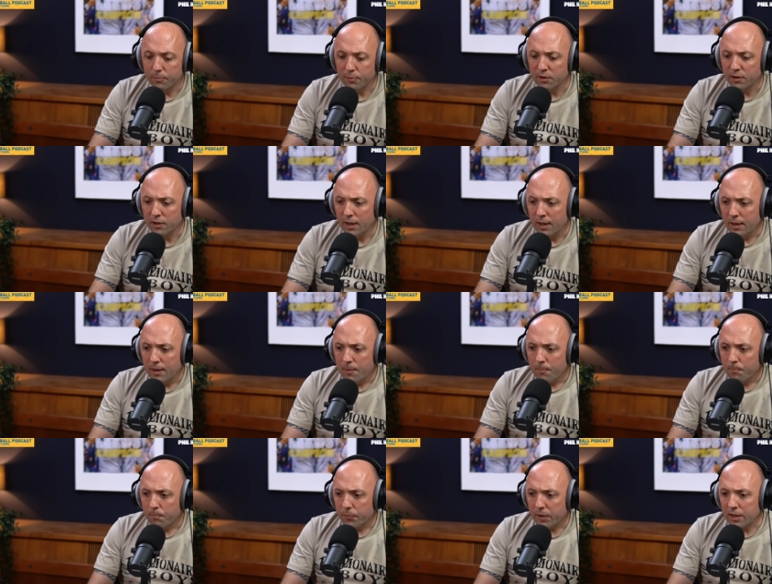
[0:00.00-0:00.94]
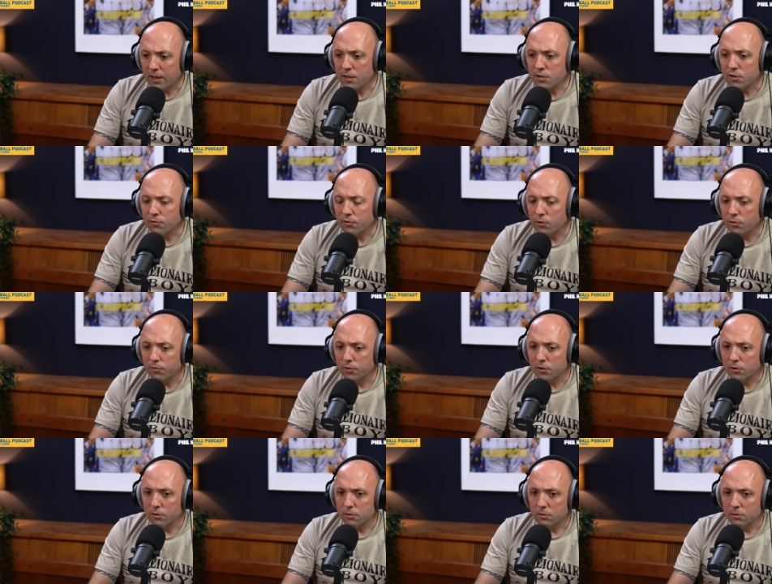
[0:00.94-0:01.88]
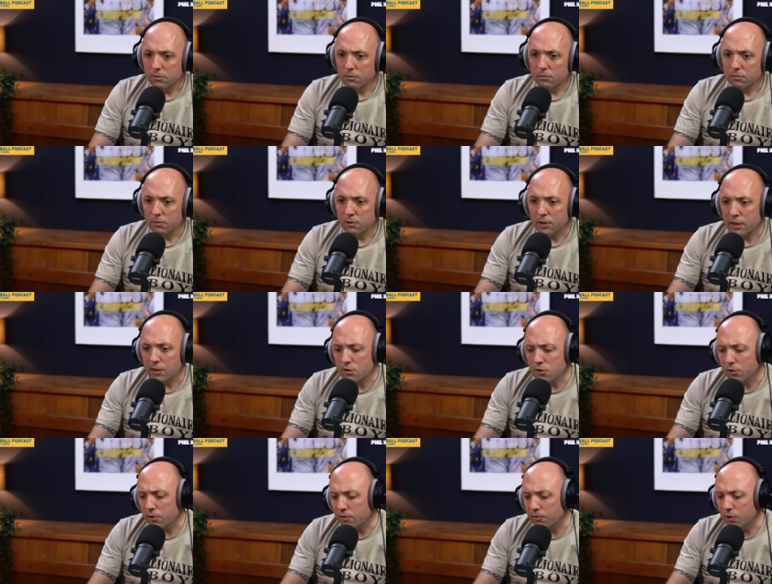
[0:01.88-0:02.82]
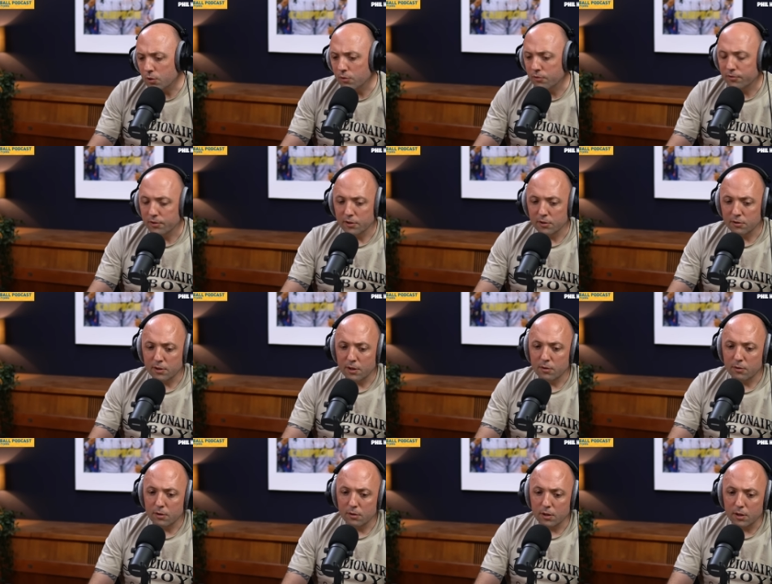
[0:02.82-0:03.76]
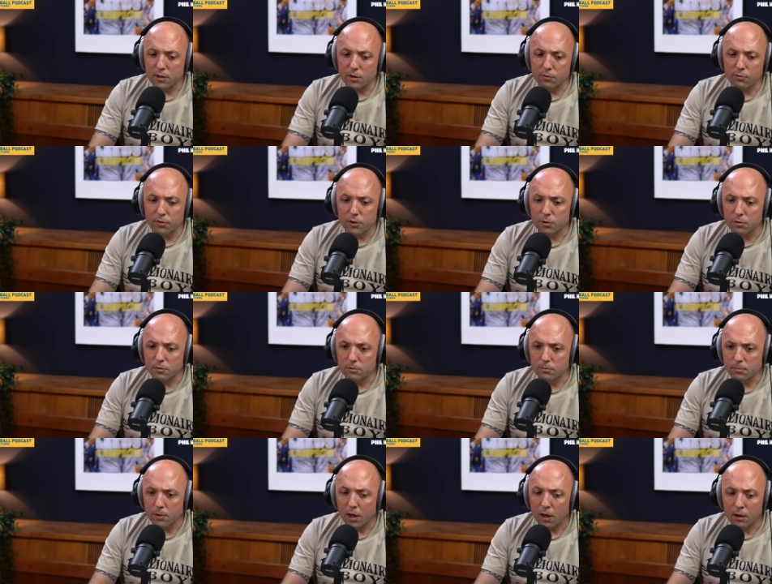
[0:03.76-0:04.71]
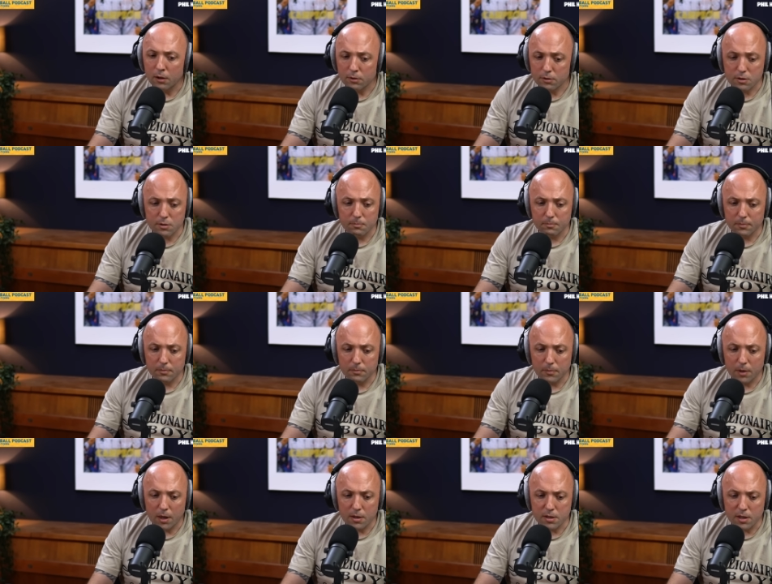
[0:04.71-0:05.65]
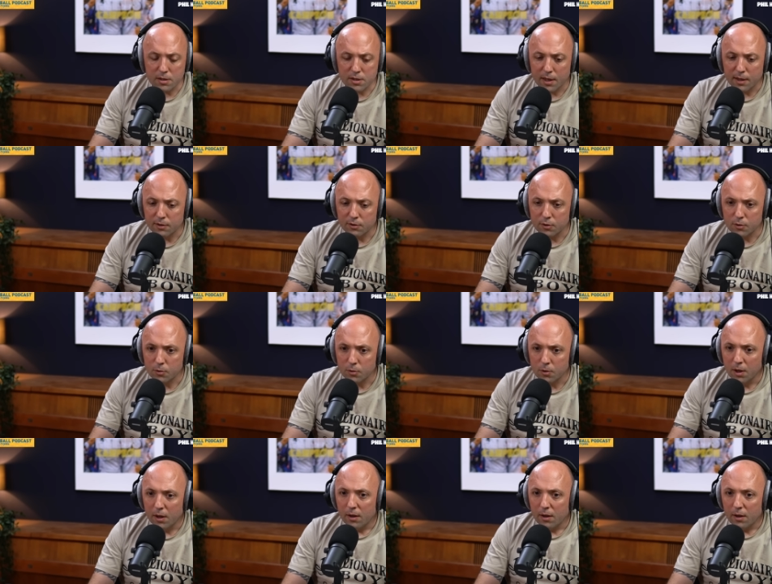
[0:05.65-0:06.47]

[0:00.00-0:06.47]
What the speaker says: But I guess if you follow Leeds, or if you go further down and you follow Hearts, as I do,